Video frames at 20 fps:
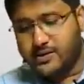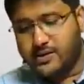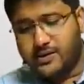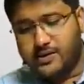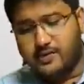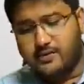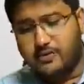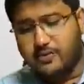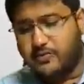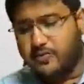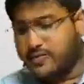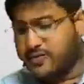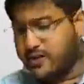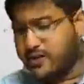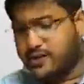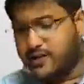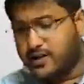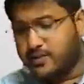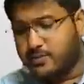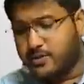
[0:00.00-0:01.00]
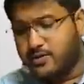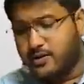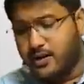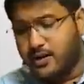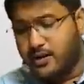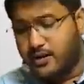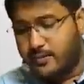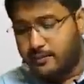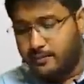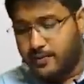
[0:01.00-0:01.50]
in case if you face any trouble,
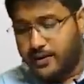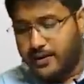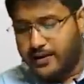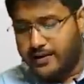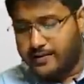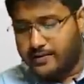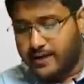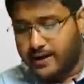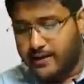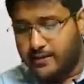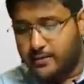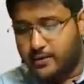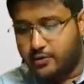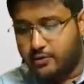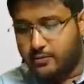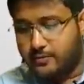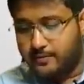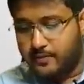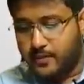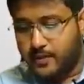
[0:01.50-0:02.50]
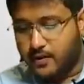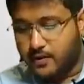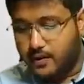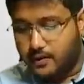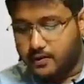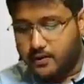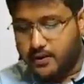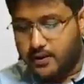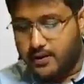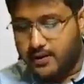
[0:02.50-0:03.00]
please let me know.
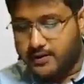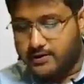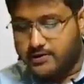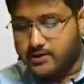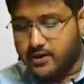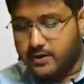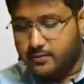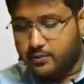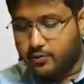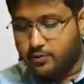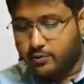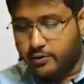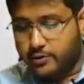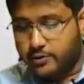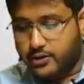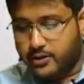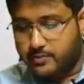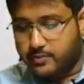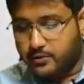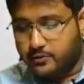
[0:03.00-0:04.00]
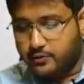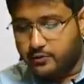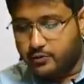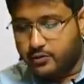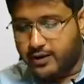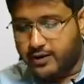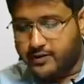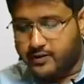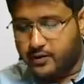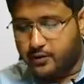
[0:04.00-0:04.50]
Then let's jump to question number 4.
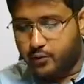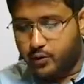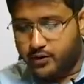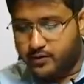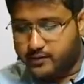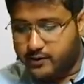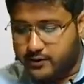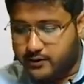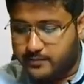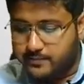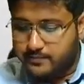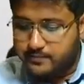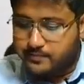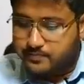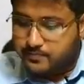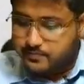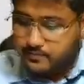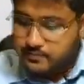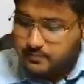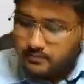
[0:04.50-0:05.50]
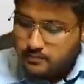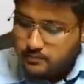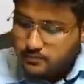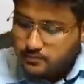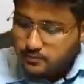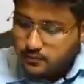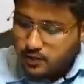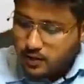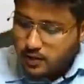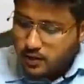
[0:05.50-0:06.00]
Let's see what is it.
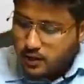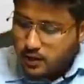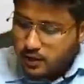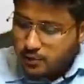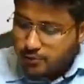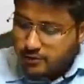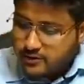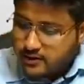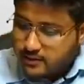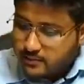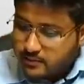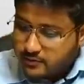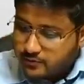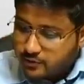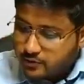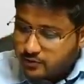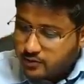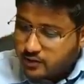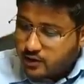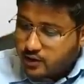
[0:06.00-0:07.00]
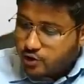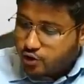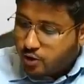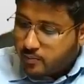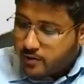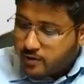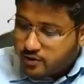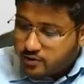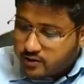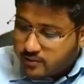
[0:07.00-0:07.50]
Question number 4,
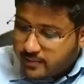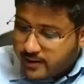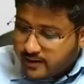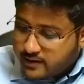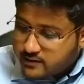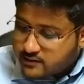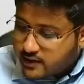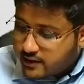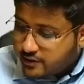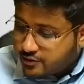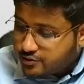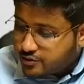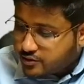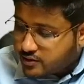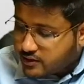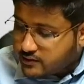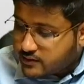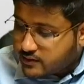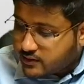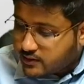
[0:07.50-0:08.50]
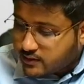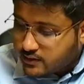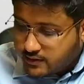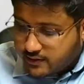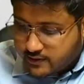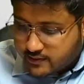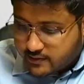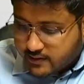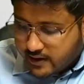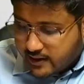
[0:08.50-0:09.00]
comment on the matters that you should consider,
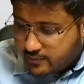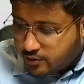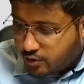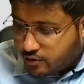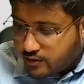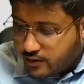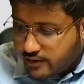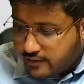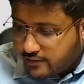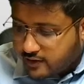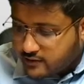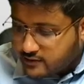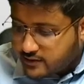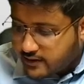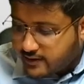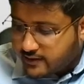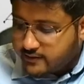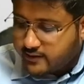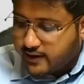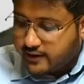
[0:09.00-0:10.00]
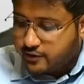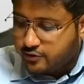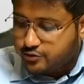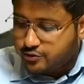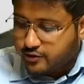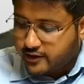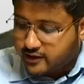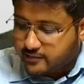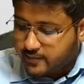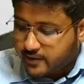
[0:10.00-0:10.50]
describe the audit evidence that you
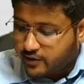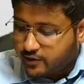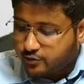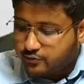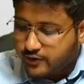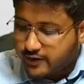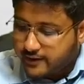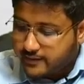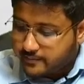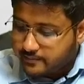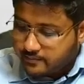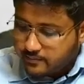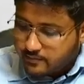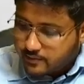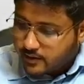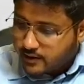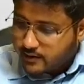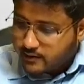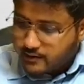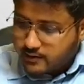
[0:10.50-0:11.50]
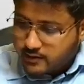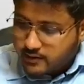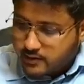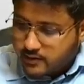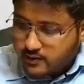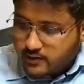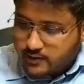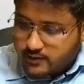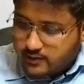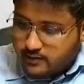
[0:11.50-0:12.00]
should expect to find, right?
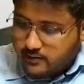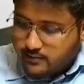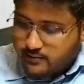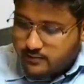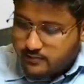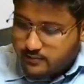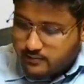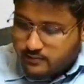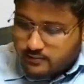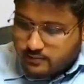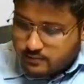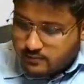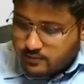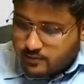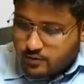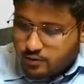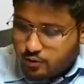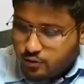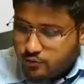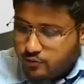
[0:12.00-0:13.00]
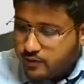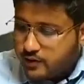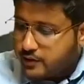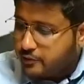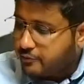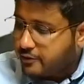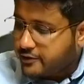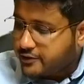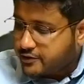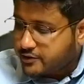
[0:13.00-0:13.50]
Homework
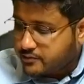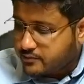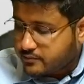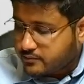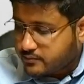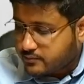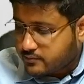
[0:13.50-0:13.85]
question,